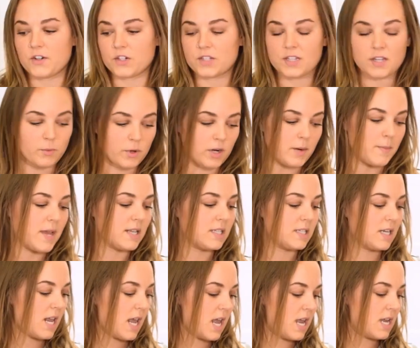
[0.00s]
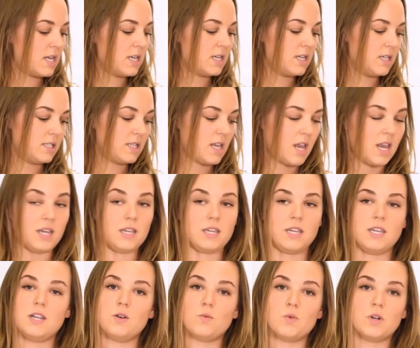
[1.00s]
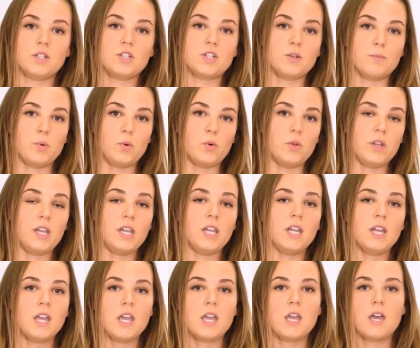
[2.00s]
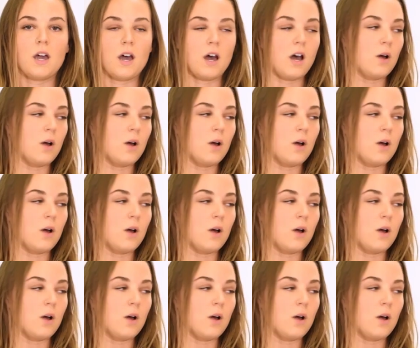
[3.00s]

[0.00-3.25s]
First thing we're going to make today is a Quinoa Tabbouleh.